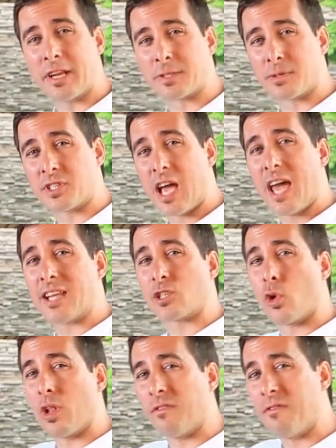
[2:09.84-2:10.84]
minutes per side, a
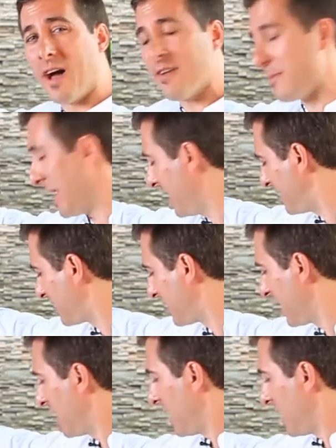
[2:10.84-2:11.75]
total of 5 minutes.